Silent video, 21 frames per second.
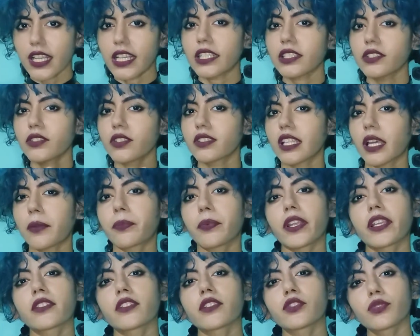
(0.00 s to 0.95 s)
is to
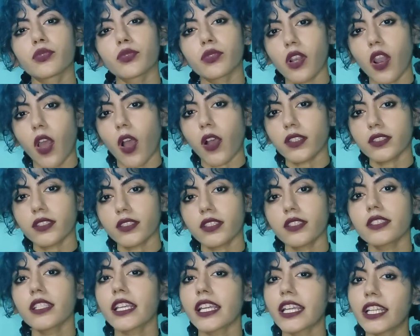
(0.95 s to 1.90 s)
separate the two
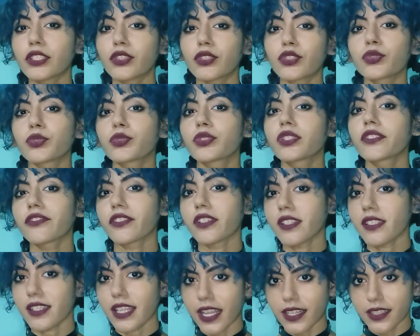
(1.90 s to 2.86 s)
clauses into two
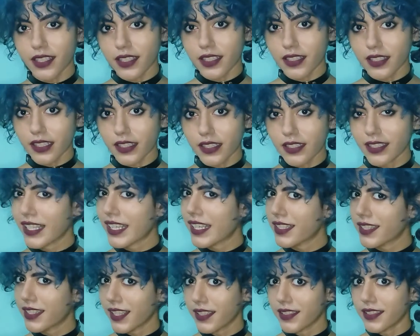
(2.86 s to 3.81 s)
different sentences.
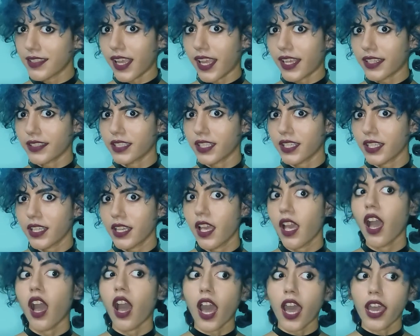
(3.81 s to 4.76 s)
Easy as that.
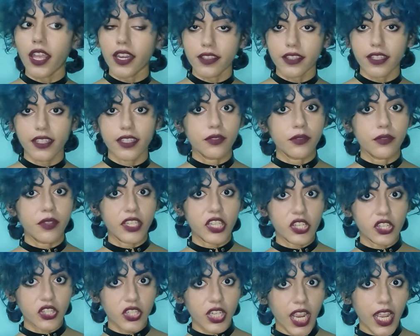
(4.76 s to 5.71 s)
Arati is
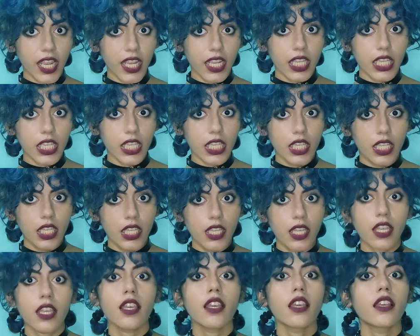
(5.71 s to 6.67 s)
very shy.
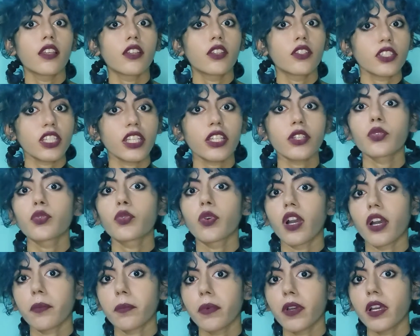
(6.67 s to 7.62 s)
She grew
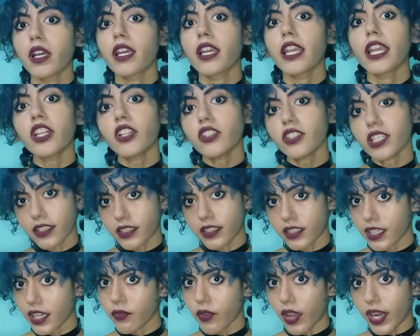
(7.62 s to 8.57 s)
up in a
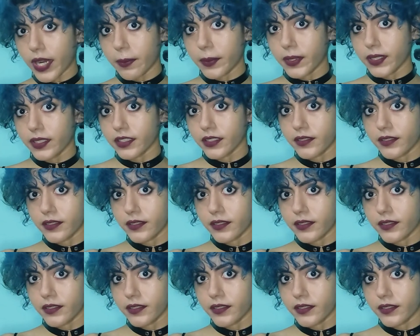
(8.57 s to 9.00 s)
sheltered environment.